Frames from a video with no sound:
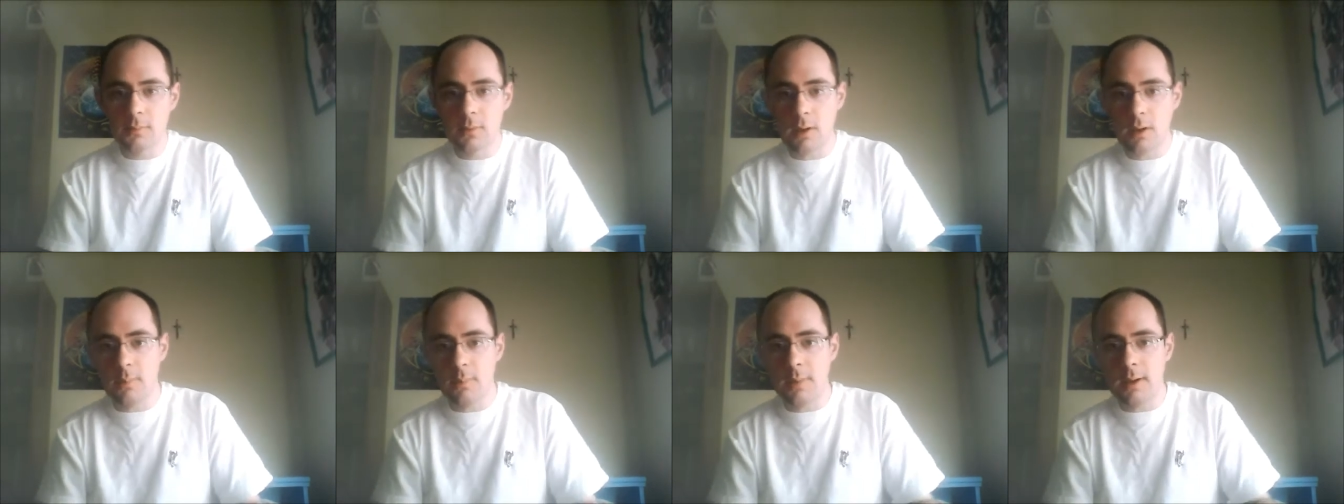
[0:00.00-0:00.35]

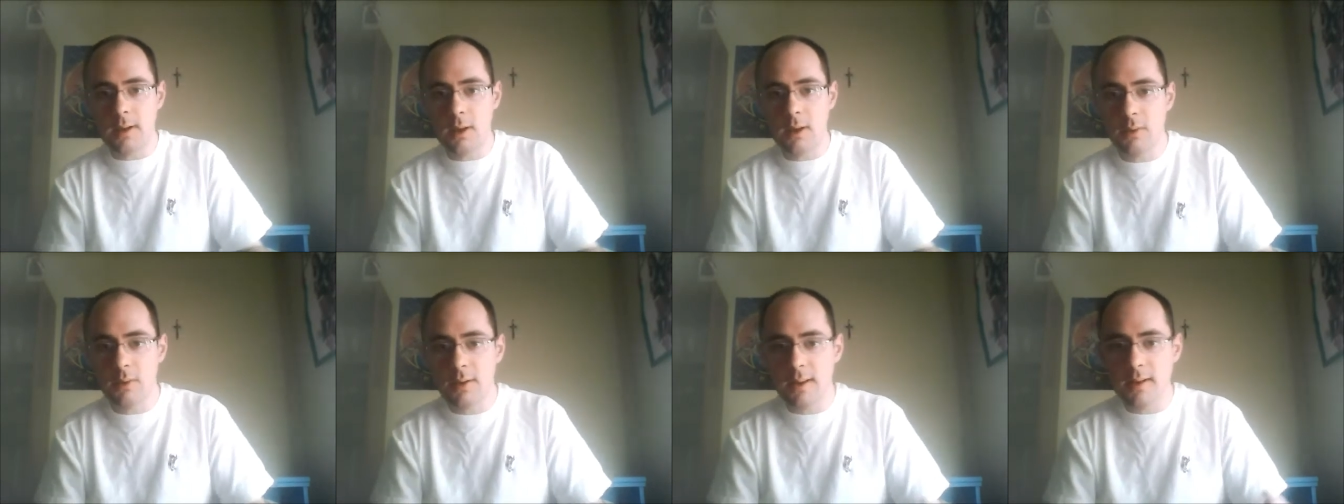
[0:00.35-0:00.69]

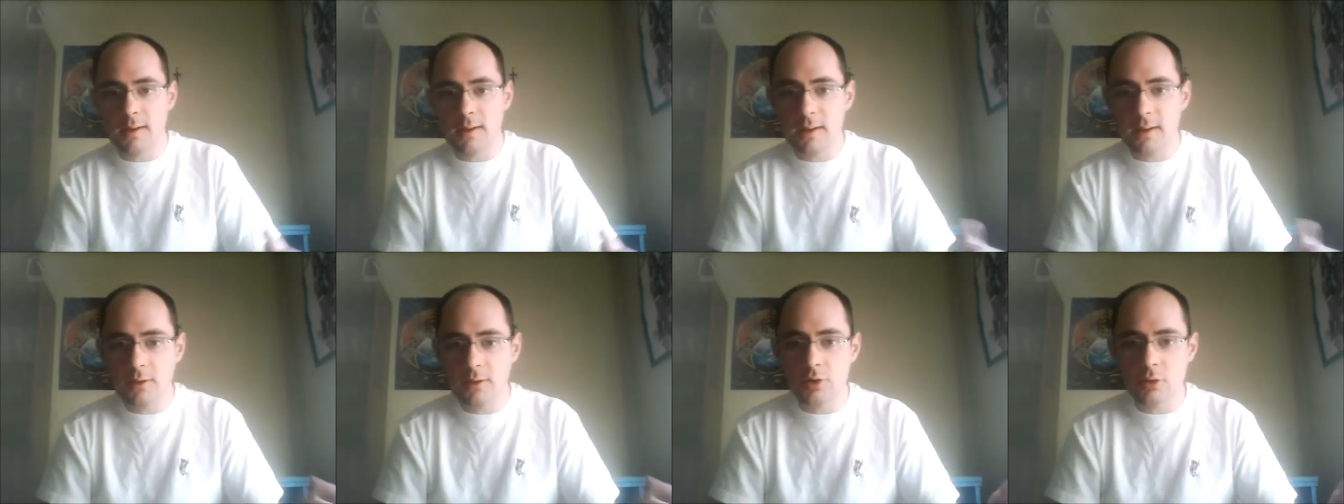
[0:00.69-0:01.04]
coming out
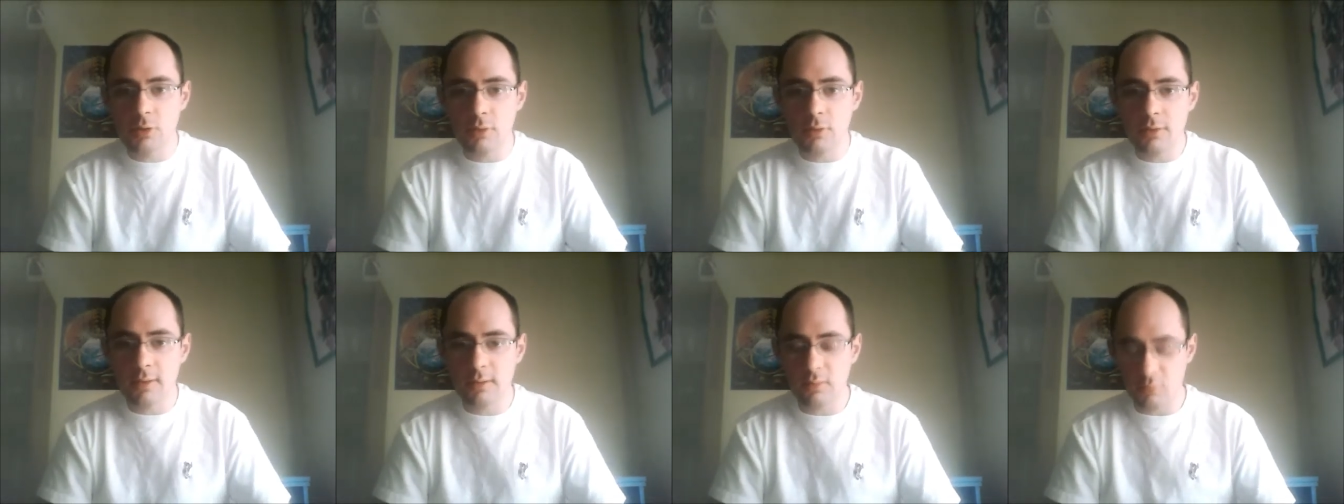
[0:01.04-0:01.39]
and
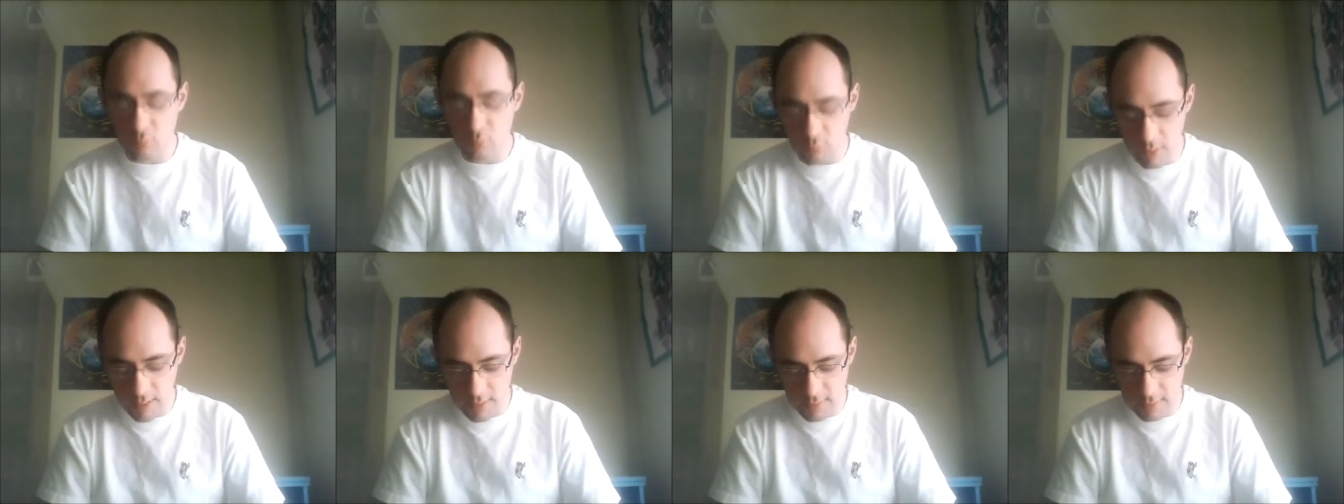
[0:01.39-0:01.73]

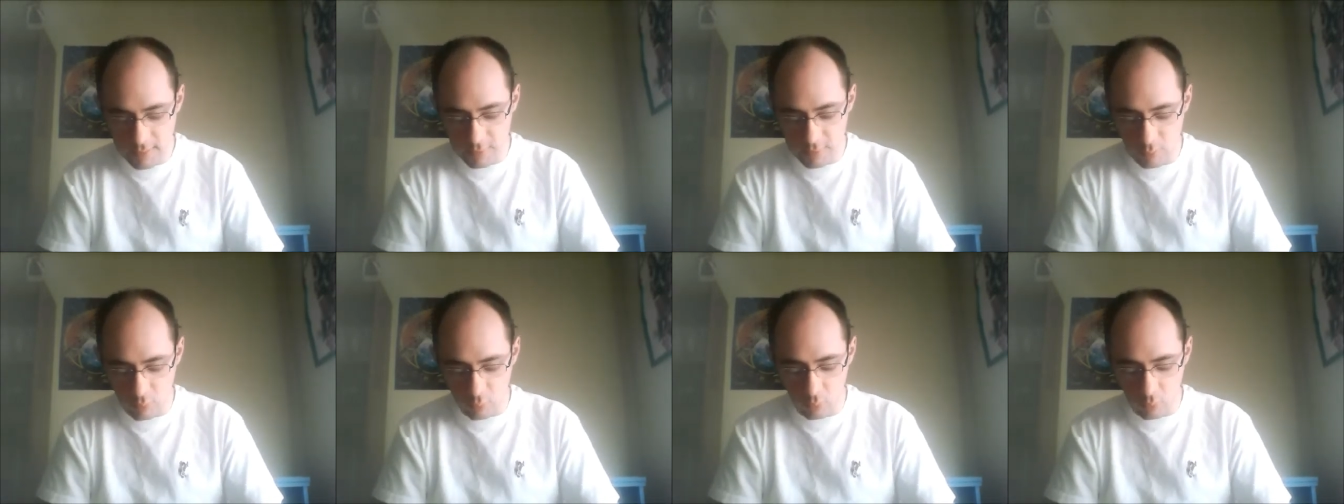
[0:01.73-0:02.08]
introducing
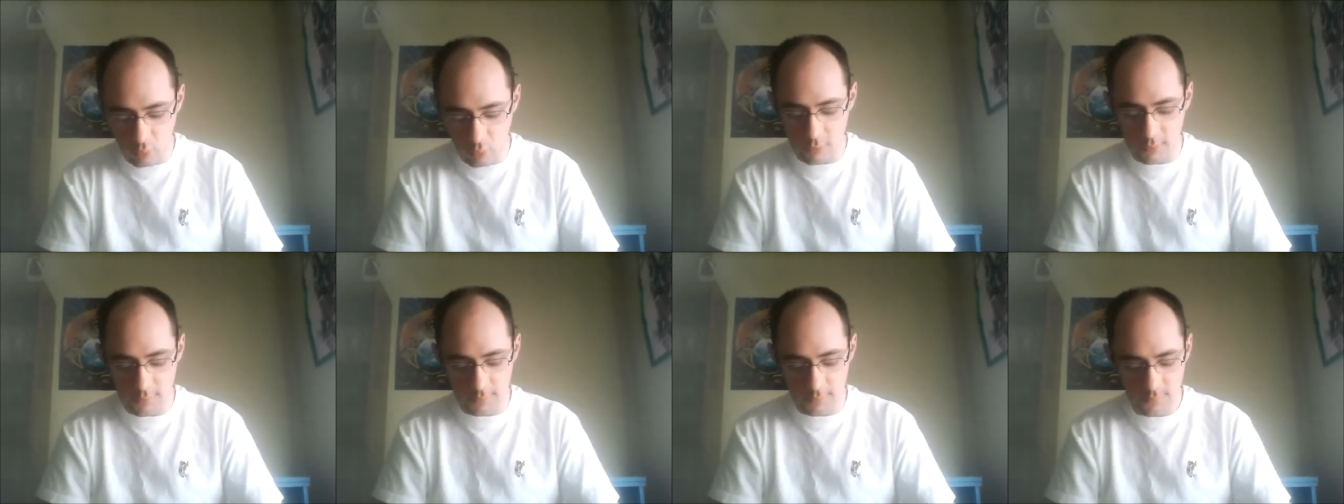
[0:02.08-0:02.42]
Randy
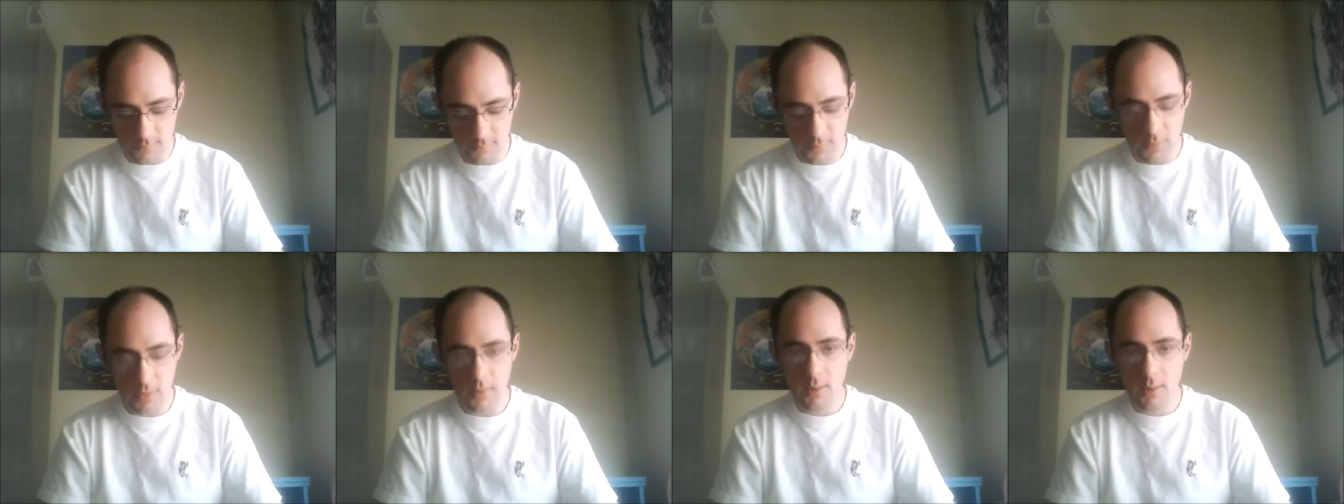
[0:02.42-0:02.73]
Orton.